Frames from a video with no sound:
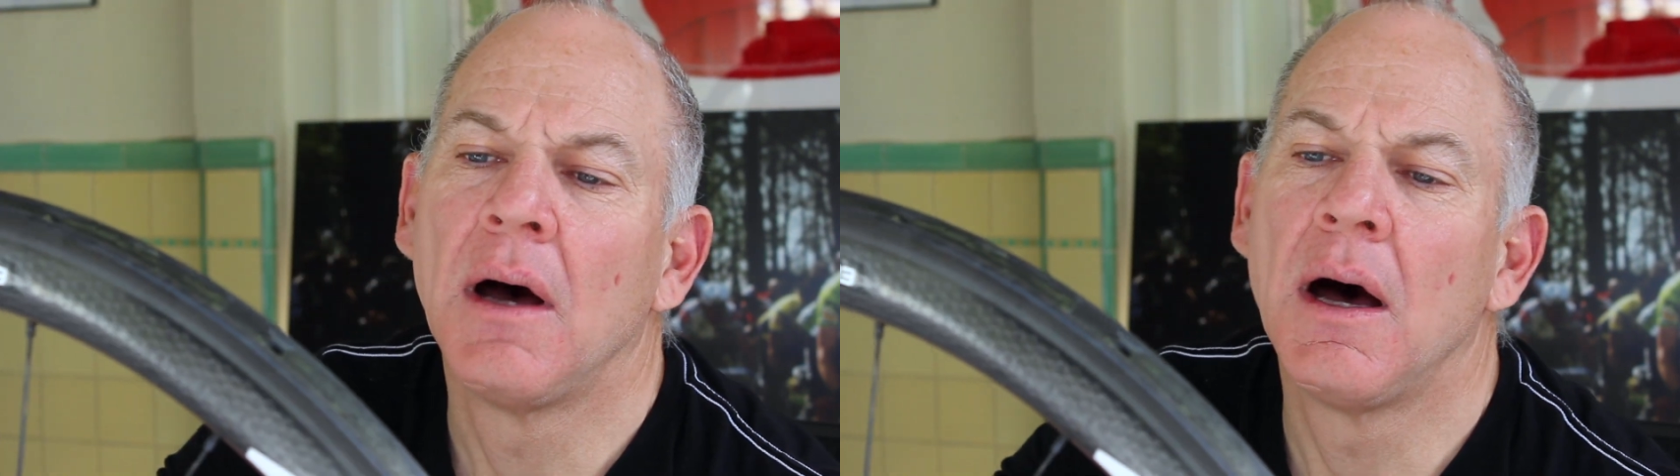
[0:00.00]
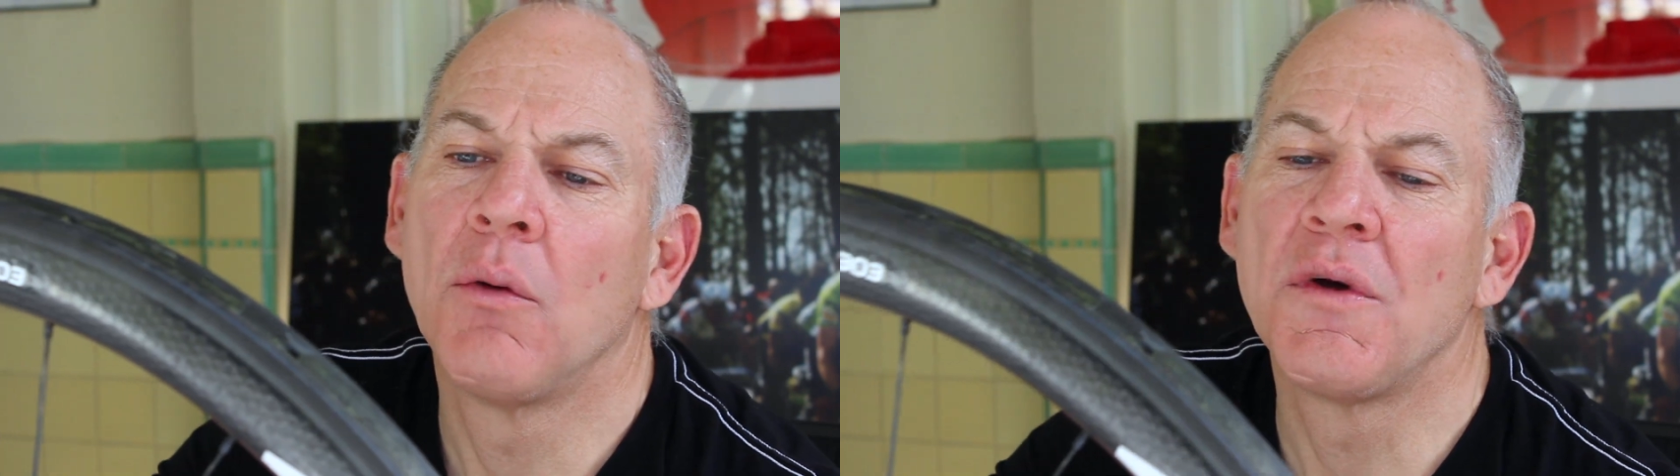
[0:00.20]

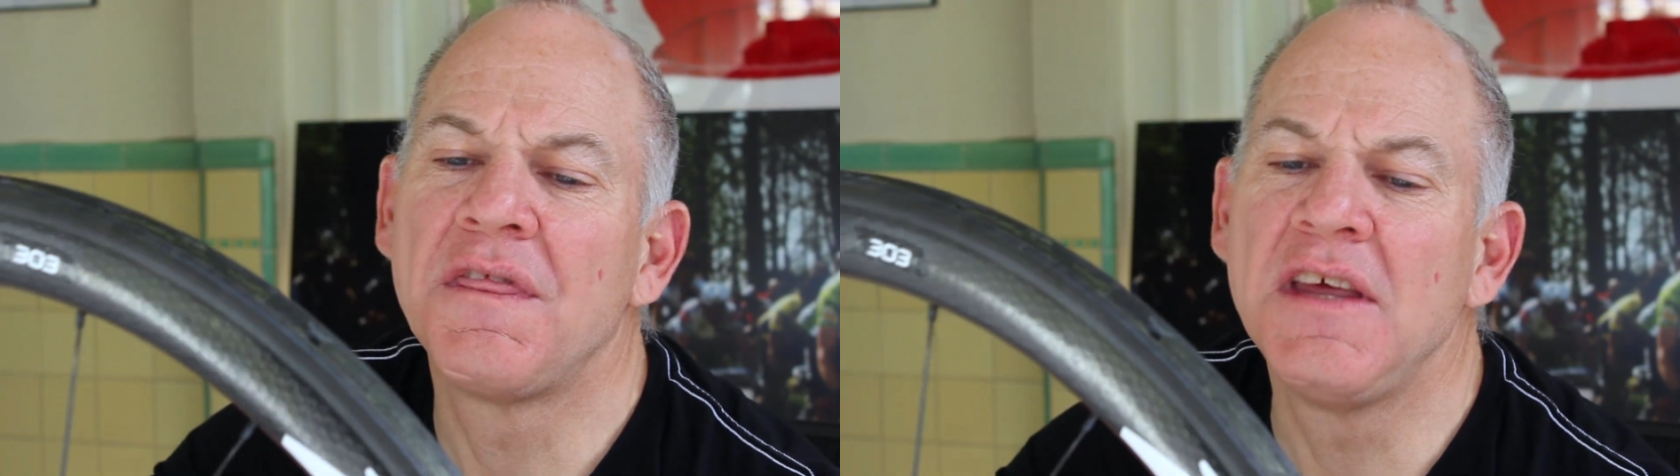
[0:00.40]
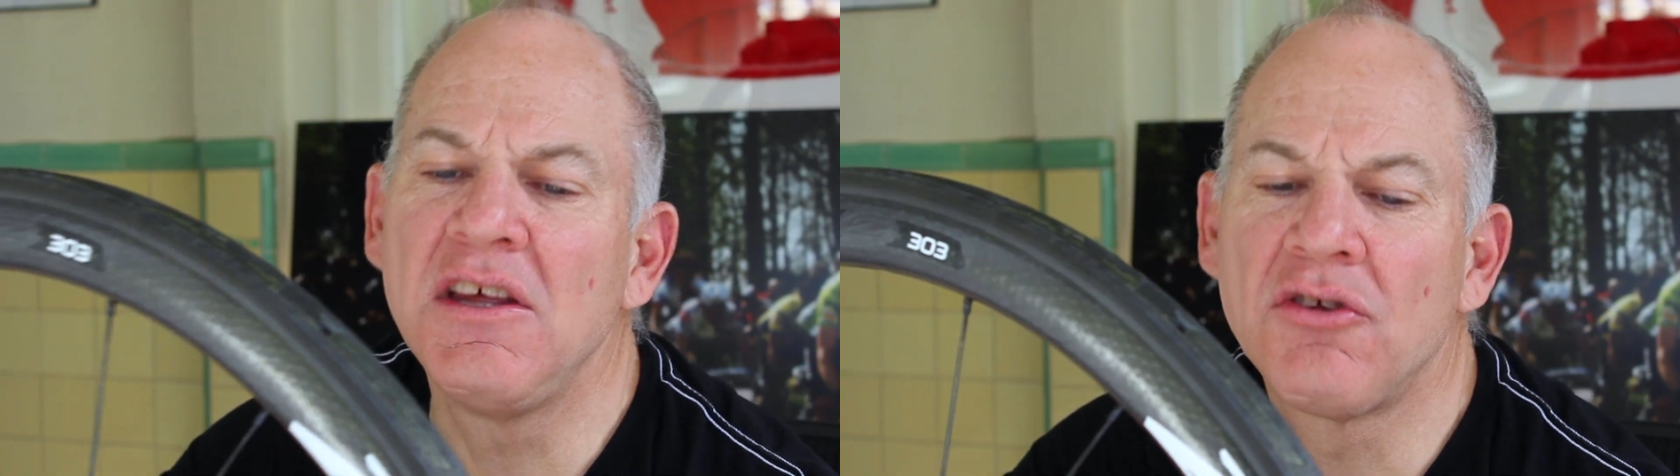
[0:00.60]

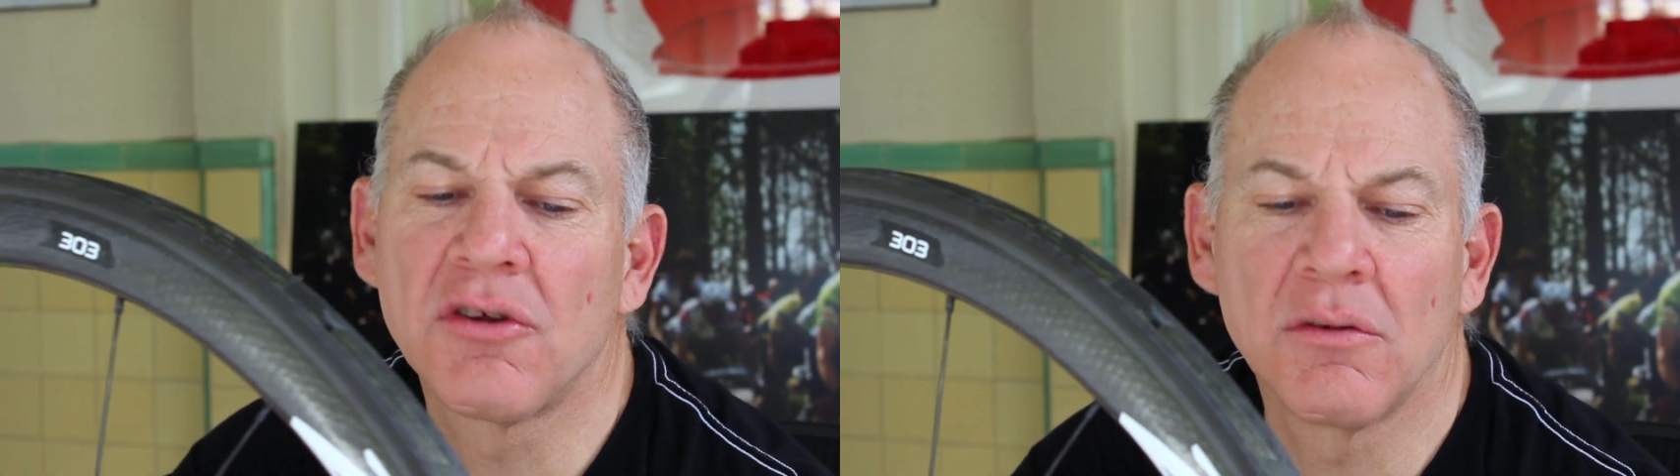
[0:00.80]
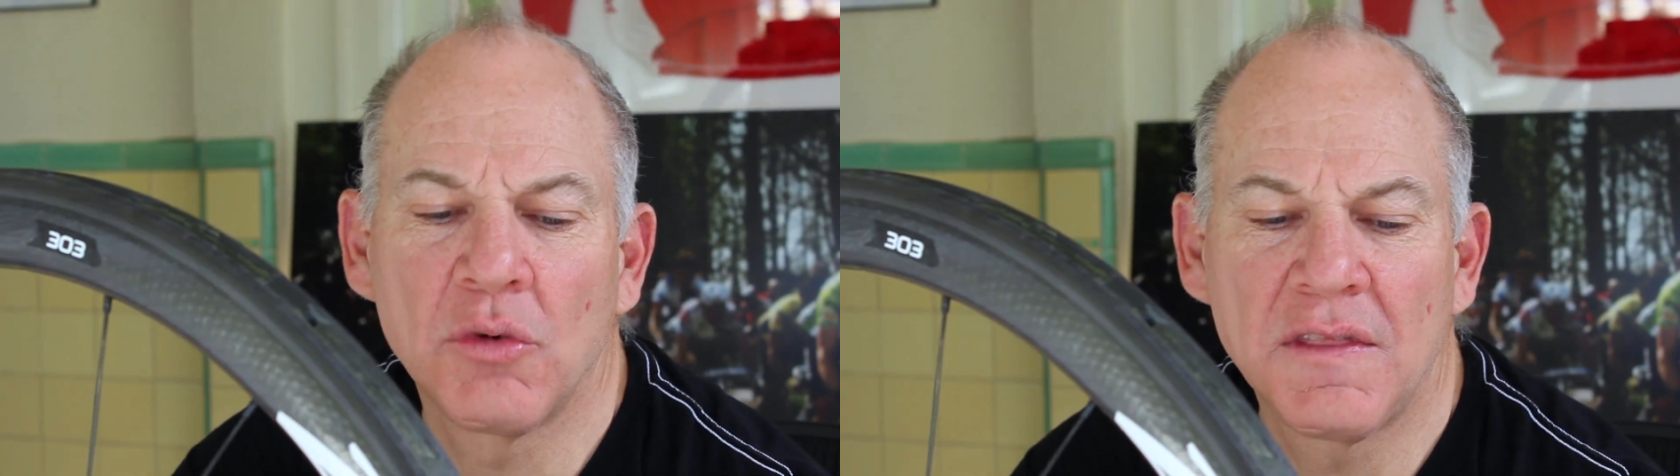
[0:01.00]
With
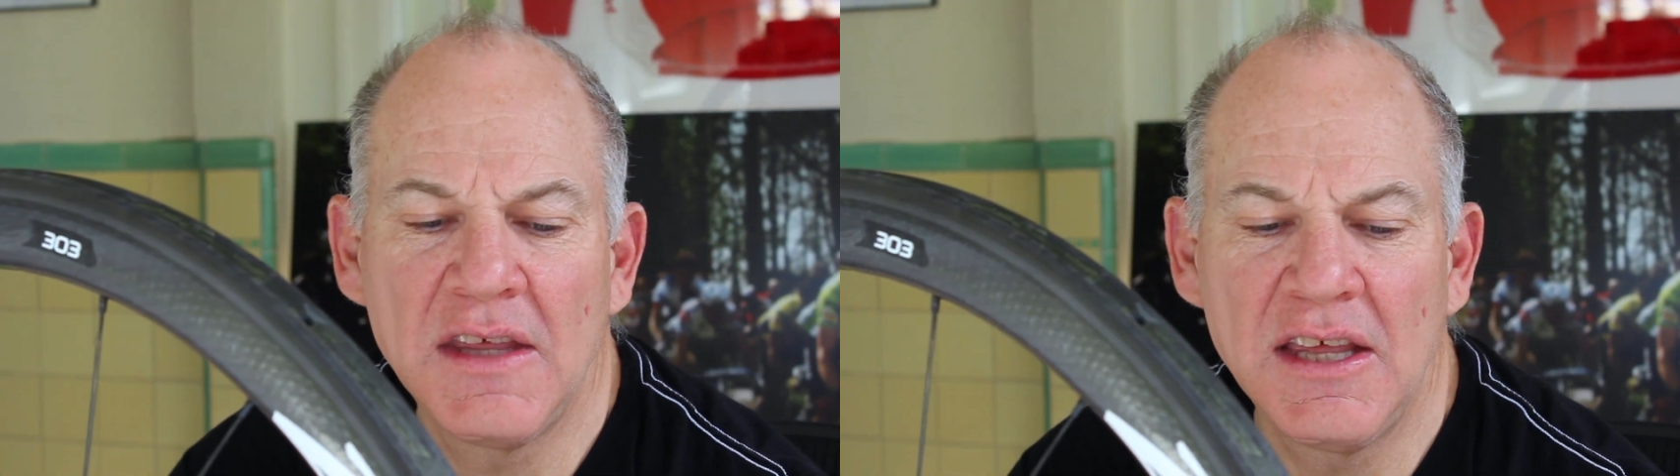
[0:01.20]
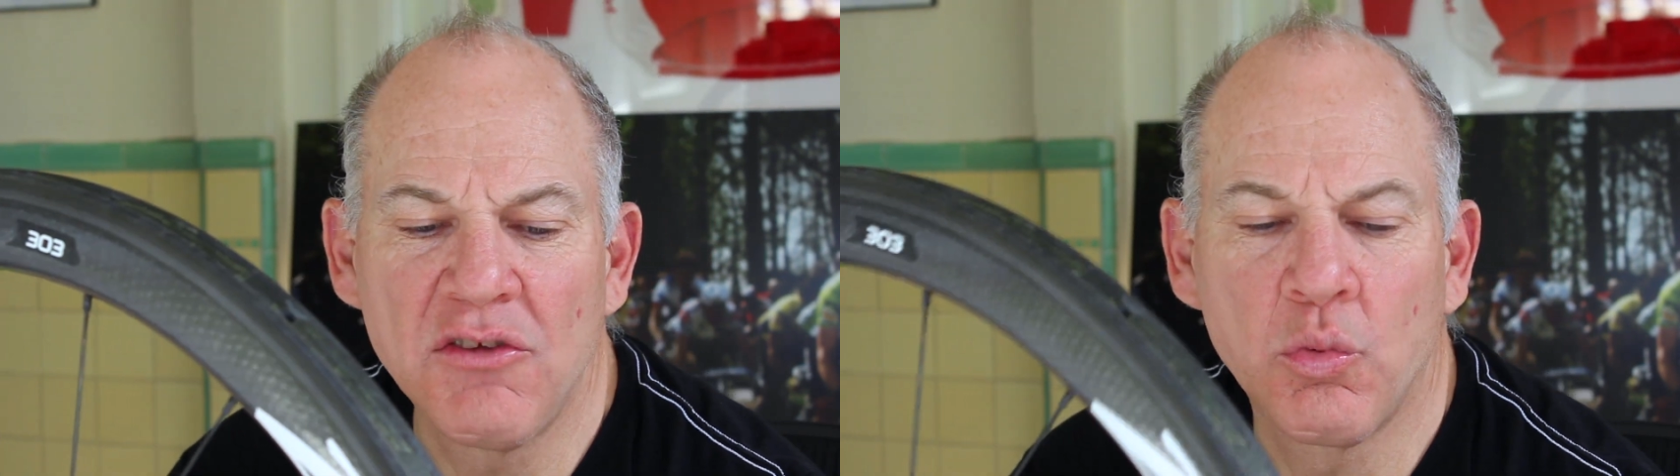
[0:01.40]
these
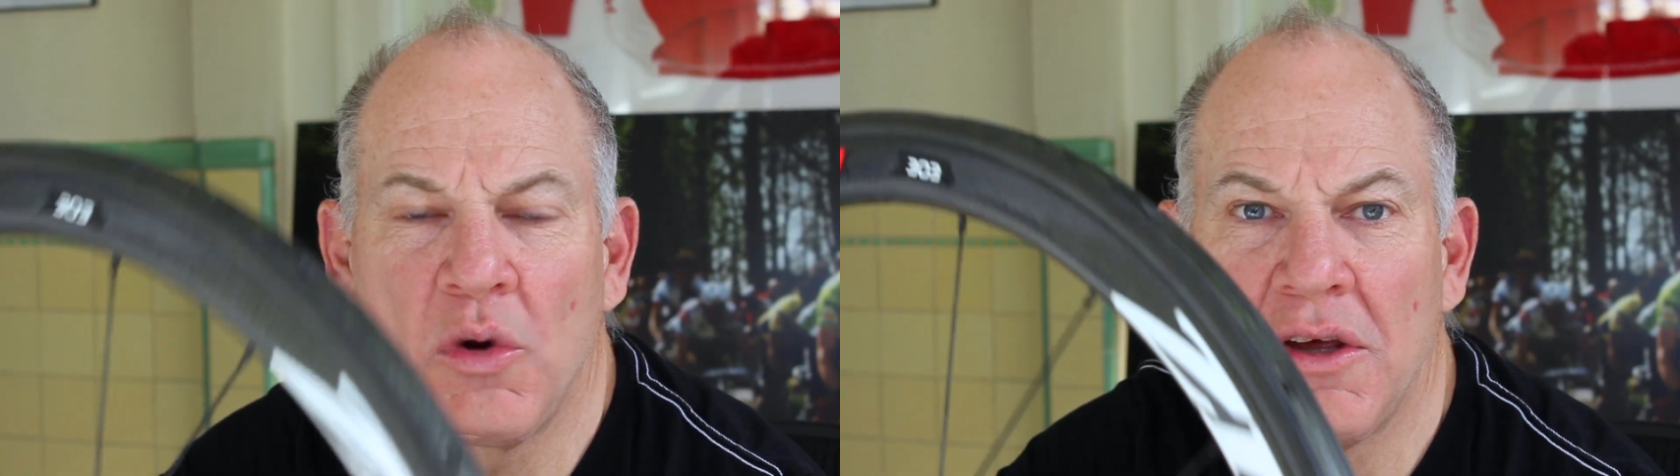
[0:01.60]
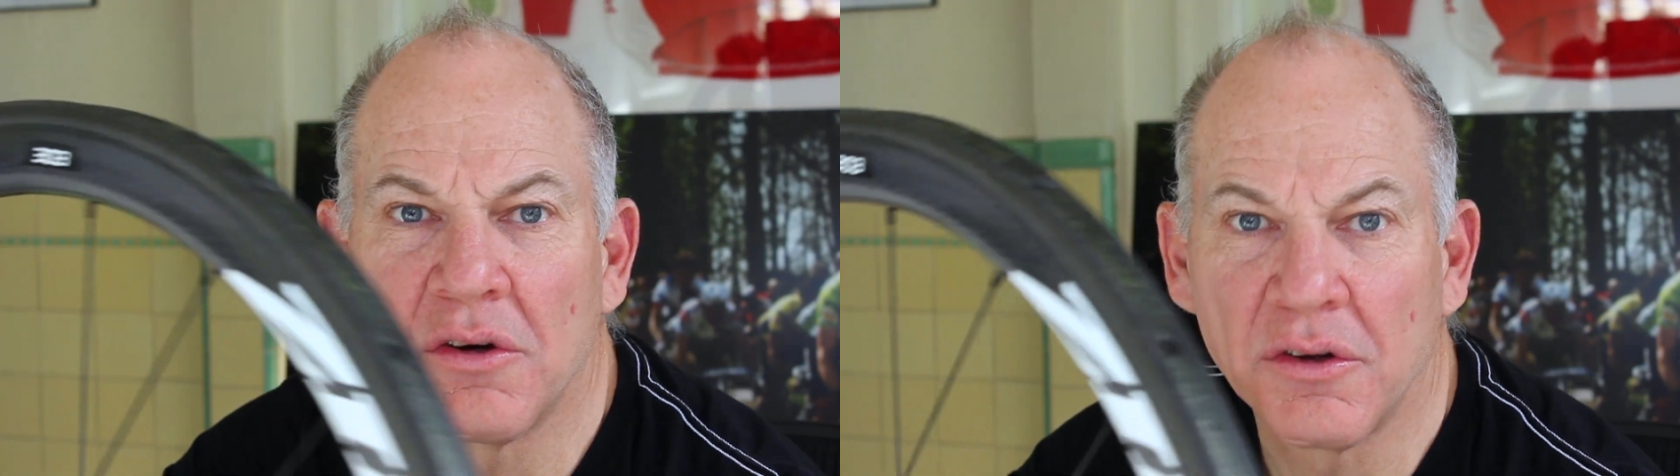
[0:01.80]

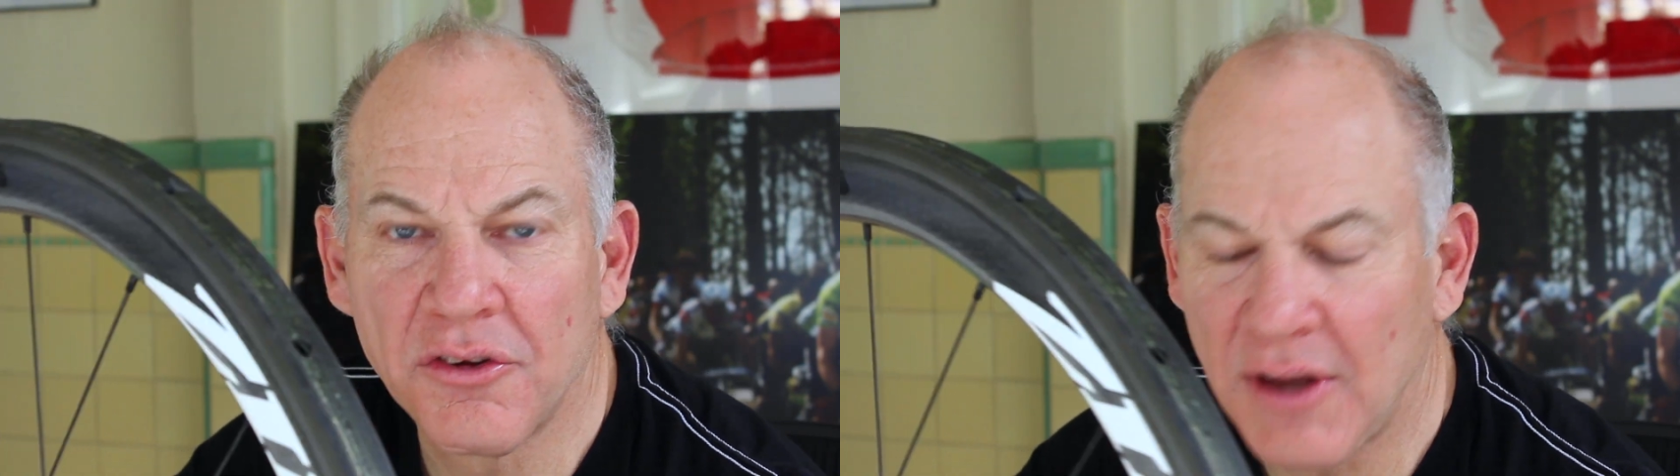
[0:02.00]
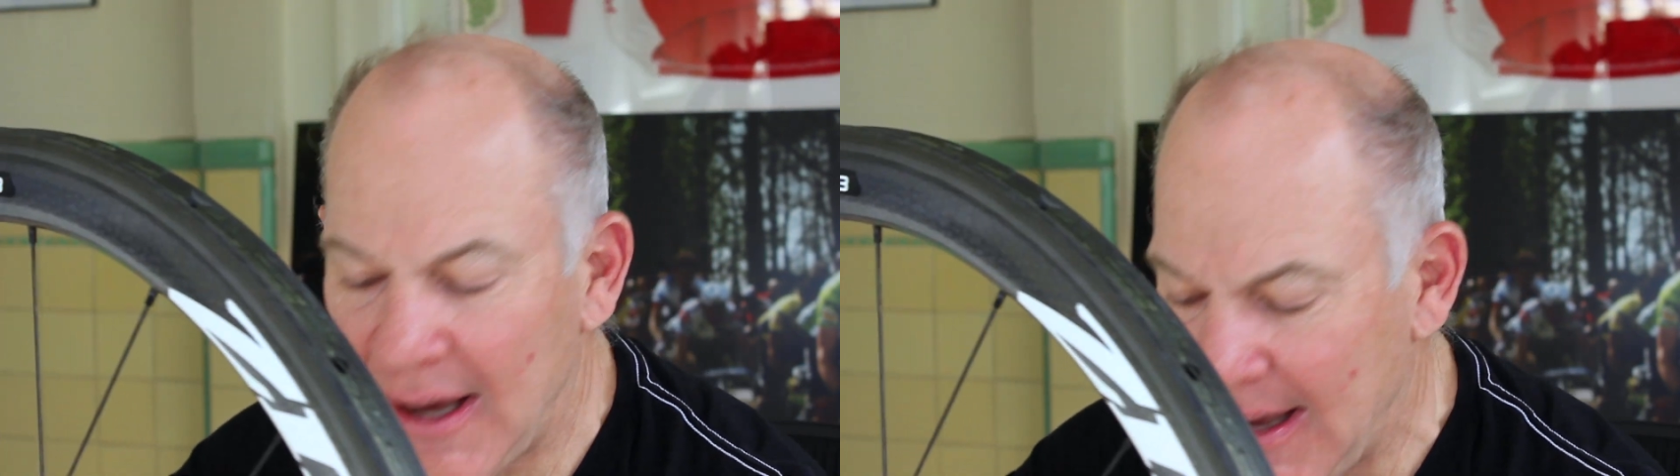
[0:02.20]
wheels,